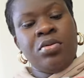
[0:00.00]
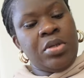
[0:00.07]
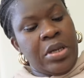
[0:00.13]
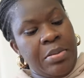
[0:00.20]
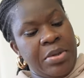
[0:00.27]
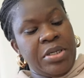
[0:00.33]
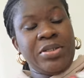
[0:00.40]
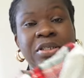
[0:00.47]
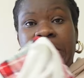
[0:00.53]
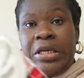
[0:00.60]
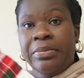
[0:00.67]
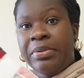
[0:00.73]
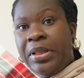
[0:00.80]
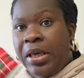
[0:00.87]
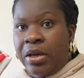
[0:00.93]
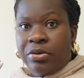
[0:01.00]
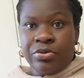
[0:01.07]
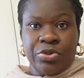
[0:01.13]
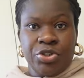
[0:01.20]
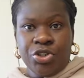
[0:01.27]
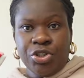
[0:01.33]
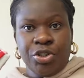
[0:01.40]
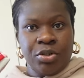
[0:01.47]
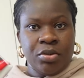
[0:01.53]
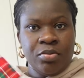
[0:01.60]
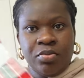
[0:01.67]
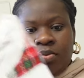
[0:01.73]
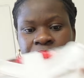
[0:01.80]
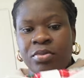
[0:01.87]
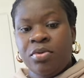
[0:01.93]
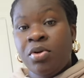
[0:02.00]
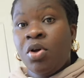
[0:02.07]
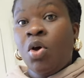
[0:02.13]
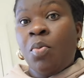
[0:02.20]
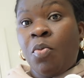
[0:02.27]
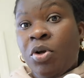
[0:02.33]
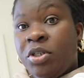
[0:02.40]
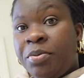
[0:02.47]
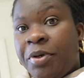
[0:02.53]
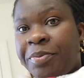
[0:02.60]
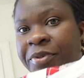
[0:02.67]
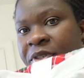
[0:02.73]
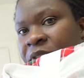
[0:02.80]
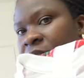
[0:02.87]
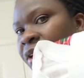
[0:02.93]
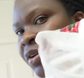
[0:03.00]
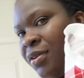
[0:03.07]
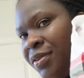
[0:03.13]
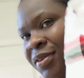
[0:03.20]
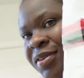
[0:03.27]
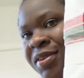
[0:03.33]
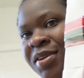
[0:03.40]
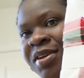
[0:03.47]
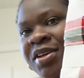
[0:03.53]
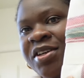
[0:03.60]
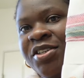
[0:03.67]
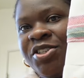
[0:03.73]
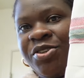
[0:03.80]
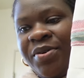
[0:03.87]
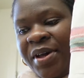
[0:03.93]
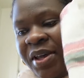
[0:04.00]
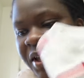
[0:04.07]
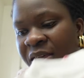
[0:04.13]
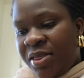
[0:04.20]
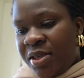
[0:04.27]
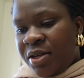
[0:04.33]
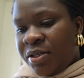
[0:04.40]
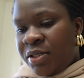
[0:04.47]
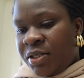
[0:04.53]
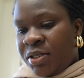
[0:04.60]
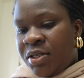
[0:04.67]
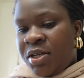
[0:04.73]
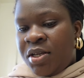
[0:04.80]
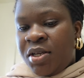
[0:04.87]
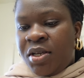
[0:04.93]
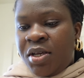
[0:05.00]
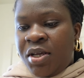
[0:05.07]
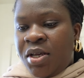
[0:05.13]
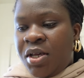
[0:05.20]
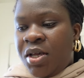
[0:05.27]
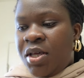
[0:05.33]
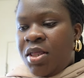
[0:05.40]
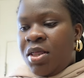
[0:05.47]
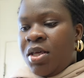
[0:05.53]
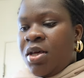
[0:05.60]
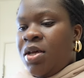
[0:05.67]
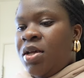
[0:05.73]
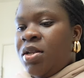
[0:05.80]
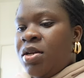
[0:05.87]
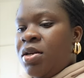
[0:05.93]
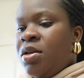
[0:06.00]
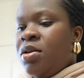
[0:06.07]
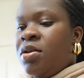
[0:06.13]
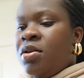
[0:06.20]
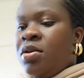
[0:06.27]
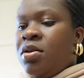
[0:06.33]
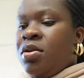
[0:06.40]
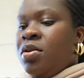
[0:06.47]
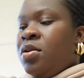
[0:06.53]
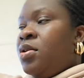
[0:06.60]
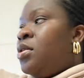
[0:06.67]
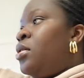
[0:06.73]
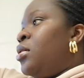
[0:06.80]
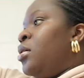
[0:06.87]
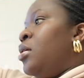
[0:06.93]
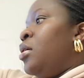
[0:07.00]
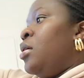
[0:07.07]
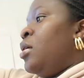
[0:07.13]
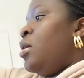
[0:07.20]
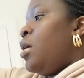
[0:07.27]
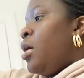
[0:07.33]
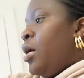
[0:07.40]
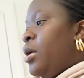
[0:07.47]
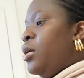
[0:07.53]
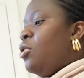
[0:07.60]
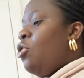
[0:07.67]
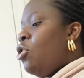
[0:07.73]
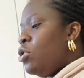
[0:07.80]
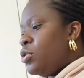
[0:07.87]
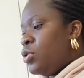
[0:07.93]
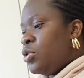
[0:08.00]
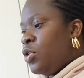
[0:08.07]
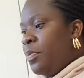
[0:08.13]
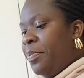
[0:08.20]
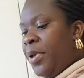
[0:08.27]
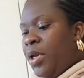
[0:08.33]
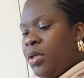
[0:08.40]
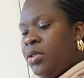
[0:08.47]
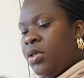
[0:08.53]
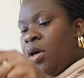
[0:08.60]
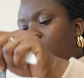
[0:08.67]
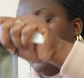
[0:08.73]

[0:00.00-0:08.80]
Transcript: I mean, sleep, lounge, multi-purpose. So I got this. And then I also picked